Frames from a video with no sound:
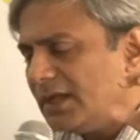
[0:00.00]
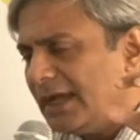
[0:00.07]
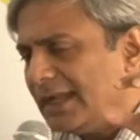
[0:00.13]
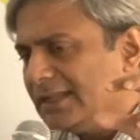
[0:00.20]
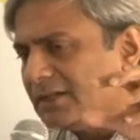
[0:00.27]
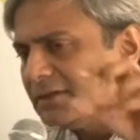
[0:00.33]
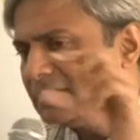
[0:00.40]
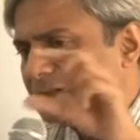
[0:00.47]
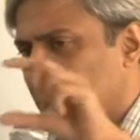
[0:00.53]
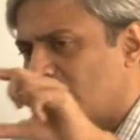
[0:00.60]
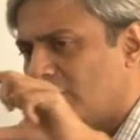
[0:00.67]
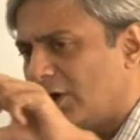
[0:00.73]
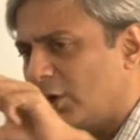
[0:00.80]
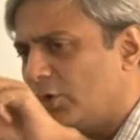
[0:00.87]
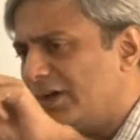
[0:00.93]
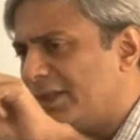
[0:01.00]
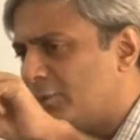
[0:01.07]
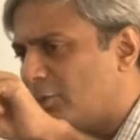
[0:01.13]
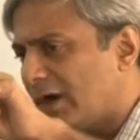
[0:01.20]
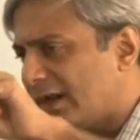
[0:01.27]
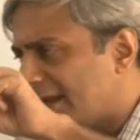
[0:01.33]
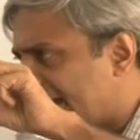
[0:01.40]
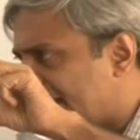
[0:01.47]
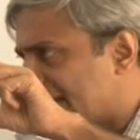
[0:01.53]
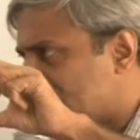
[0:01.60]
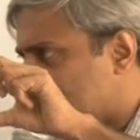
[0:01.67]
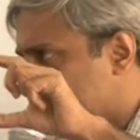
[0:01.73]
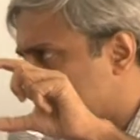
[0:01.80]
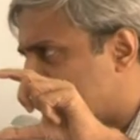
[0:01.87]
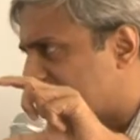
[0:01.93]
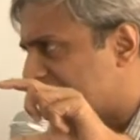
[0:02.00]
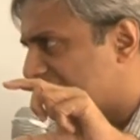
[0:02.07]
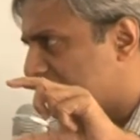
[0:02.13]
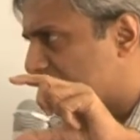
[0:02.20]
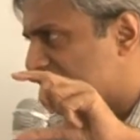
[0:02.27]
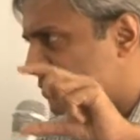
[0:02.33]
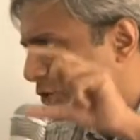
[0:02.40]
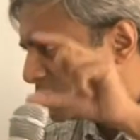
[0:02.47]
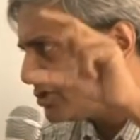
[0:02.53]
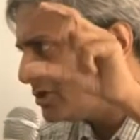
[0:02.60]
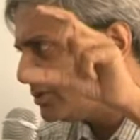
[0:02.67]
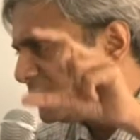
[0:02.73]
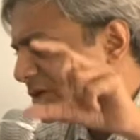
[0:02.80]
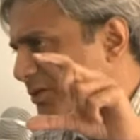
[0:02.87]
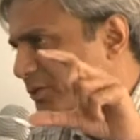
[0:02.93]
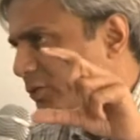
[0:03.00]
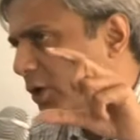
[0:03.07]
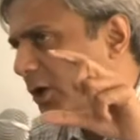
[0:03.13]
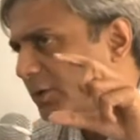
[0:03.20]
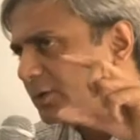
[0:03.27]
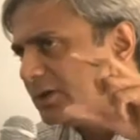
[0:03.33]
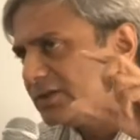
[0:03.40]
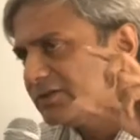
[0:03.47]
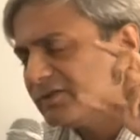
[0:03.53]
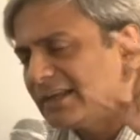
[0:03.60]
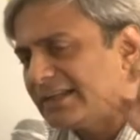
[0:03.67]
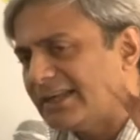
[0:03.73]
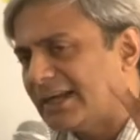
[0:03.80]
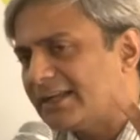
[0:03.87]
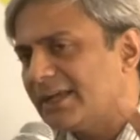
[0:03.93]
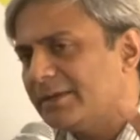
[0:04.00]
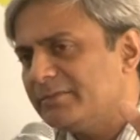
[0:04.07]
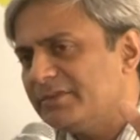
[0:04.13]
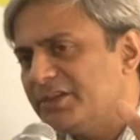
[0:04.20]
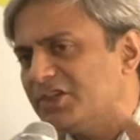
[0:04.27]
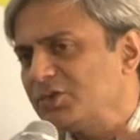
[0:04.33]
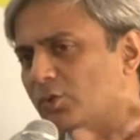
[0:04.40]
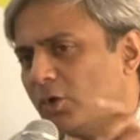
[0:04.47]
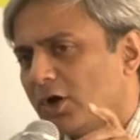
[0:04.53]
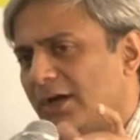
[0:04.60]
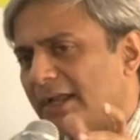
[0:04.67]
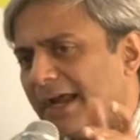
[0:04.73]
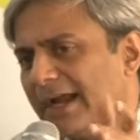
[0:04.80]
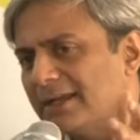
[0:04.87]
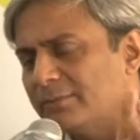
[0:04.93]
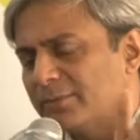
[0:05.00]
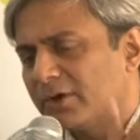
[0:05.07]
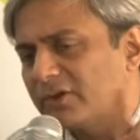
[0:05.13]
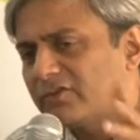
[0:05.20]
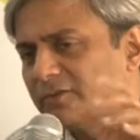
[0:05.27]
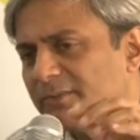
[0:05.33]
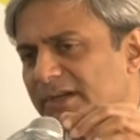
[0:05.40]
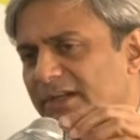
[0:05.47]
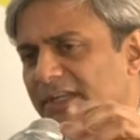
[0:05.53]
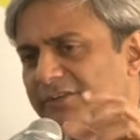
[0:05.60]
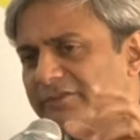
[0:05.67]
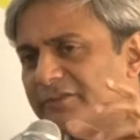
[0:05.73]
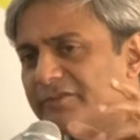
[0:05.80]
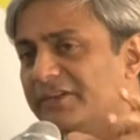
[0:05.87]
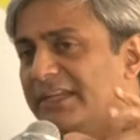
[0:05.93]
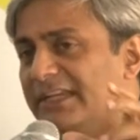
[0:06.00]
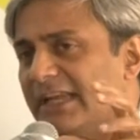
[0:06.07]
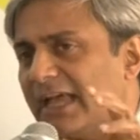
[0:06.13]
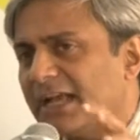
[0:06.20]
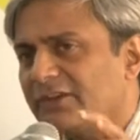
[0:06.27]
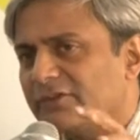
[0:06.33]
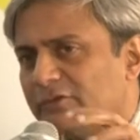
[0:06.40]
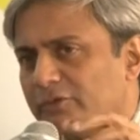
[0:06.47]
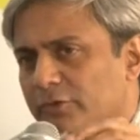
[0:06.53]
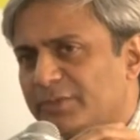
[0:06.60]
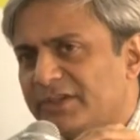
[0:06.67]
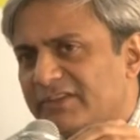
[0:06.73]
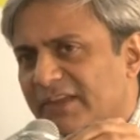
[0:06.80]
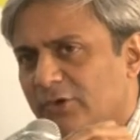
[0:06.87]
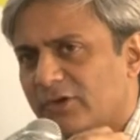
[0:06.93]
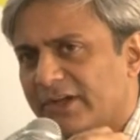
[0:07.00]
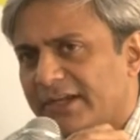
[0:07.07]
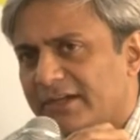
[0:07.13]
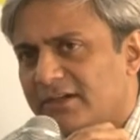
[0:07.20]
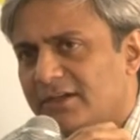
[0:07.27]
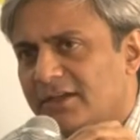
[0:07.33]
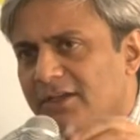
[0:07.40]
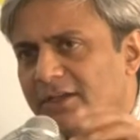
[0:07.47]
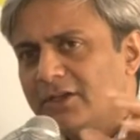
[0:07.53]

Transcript: And only one item of the budget was chosen, which was ward works. At that time, each ward had approximately 50 lakhs of rupees allocated.